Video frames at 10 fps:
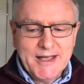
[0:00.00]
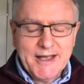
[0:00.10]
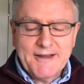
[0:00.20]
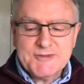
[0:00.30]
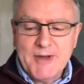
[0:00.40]

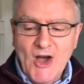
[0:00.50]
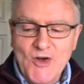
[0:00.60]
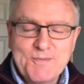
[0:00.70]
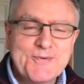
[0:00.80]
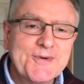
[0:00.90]
It gives me
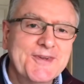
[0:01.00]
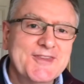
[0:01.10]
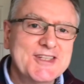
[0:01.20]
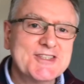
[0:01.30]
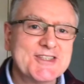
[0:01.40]
hope,
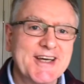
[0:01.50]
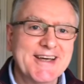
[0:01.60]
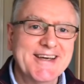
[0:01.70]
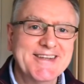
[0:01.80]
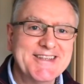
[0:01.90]

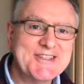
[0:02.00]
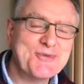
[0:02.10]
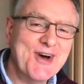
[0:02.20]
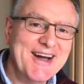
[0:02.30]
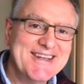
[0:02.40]
these
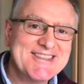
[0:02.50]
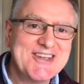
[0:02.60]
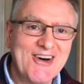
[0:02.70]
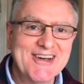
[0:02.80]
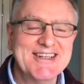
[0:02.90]
words,
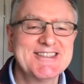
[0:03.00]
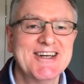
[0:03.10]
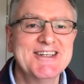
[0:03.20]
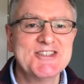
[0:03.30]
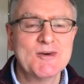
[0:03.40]
"God has
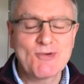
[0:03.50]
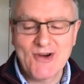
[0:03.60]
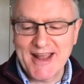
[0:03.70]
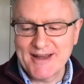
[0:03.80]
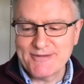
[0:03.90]
heard your
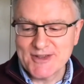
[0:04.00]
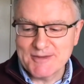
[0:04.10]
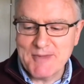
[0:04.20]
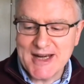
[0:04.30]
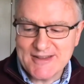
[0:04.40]
prayer," for
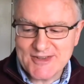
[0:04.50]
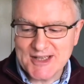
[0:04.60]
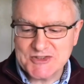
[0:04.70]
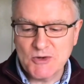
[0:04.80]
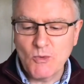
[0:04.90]
the many
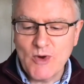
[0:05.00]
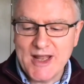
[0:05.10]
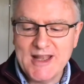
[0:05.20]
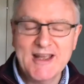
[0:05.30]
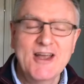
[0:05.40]
things that
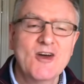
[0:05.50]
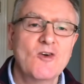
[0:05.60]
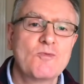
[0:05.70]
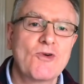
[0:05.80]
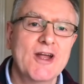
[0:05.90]
we
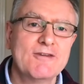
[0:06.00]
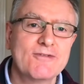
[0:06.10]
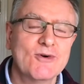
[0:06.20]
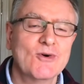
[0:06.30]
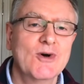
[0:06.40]
have prayed
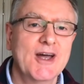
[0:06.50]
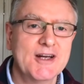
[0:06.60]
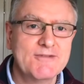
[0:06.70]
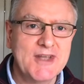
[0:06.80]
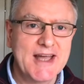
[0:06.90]
for
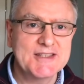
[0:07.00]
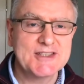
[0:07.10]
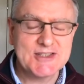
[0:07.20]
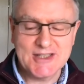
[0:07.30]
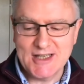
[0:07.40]
and have yet
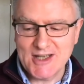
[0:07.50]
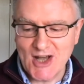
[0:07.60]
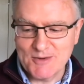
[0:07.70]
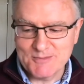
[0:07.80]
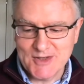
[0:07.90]
to see
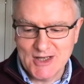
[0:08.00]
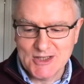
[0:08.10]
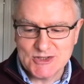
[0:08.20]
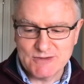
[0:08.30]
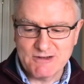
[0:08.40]
come
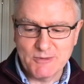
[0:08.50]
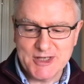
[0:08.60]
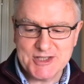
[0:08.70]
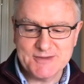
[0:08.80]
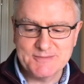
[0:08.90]
to
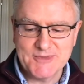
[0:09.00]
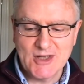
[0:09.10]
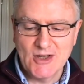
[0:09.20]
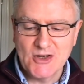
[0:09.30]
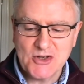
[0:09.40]
fruition.
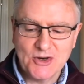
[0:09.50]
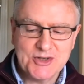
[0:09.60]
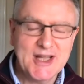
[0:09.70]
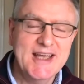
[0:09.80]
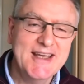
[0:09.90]

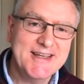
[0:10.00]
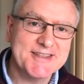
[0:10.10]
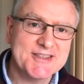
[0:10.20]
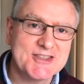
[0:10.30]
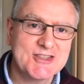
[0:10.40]
God
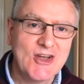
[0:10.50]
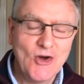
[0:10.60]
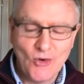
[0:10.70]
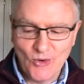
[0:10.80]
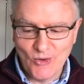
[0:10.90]
hears
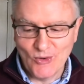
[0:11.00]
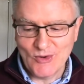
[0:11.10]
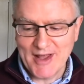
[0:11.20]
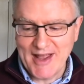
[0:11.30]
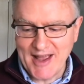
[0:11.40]

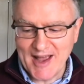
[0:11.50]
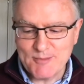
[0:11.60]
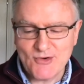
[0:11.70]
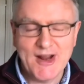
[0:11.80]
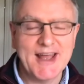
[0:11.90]
all
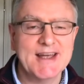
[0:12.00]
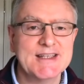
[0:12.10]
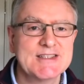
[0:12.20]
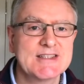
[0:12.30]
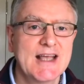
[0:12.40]
our
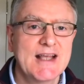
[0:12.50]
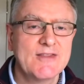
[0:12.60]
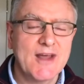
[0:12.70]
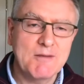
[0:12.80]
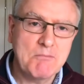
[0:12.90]
prayers.
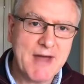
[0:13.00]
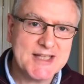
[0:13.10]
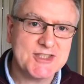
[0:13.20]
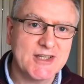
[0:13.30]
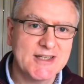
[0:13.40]
They
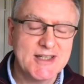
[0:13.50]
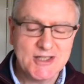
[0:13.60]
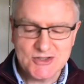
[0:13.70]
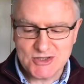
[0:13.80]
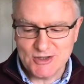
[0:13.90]
matter
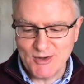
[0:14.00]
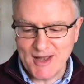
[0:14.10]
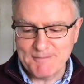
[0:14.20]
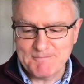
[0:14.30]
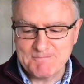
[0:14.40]
to
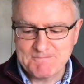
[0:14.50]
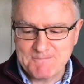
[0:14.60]
him.